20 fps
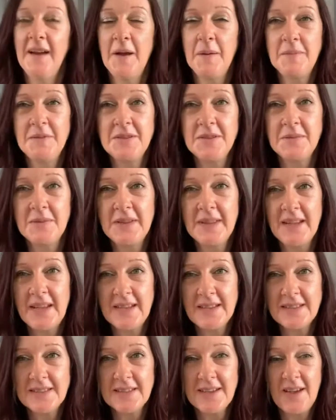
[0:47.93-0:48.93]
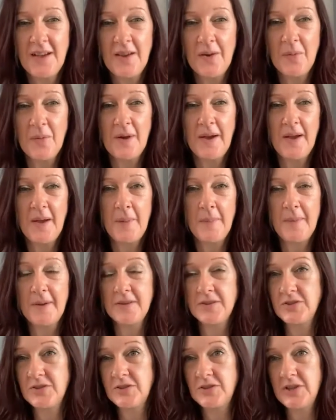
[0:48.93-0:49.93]
I'm doing this. So um, I can
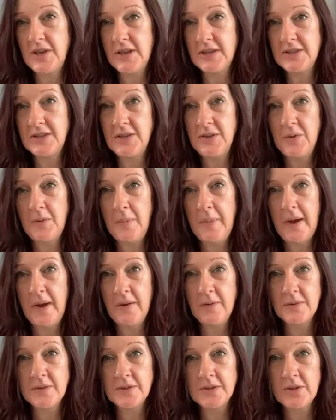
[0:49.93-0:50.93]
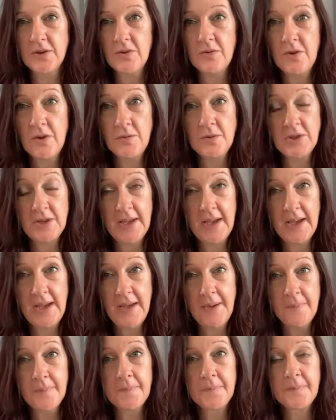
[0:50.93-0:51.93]
just chat to you about crochet
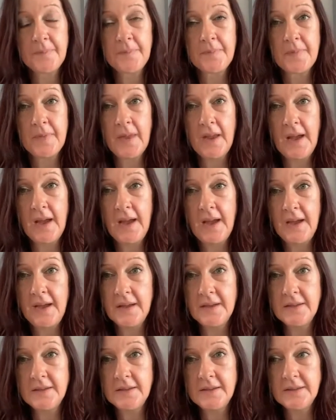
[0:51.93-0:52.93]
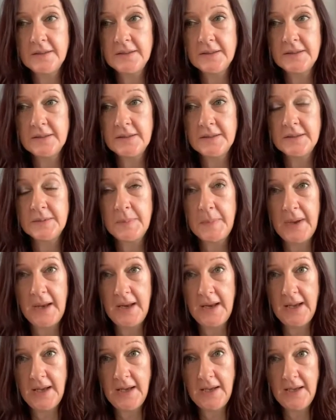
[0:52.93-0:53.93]
and
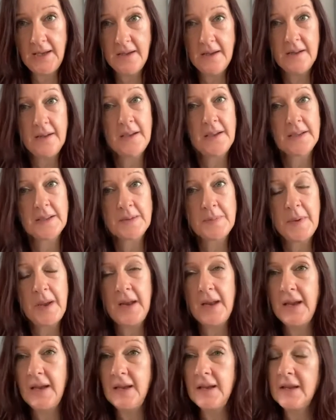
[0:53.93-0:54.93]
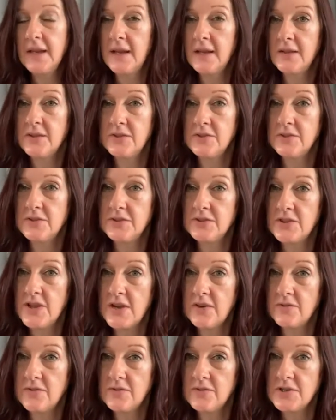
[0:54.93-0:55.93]
spinning. I like spinning and just
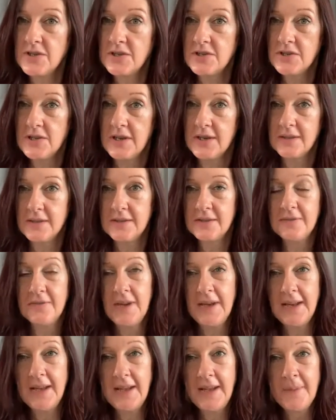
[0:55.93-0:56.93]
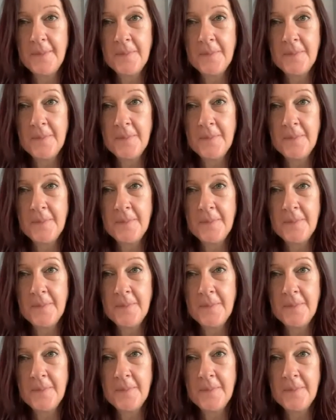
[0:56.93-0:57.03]
general chit chat really.